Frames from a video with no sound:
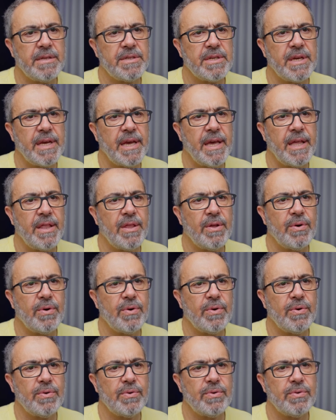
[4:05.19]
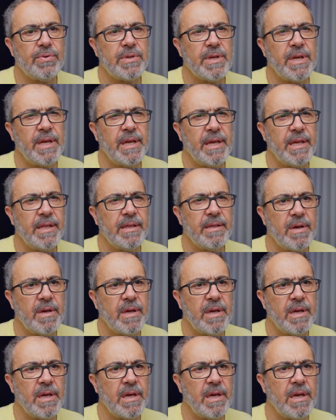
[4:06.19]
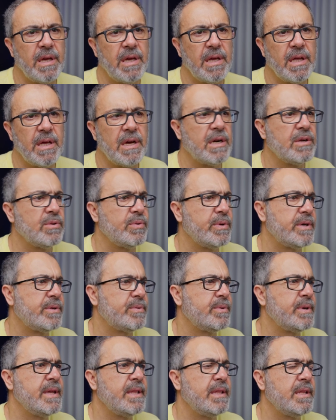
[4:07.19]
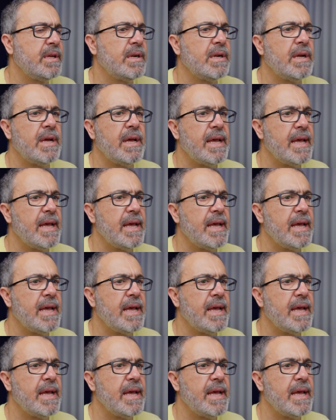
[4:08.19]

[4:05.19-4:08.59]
shadows, and hardware render.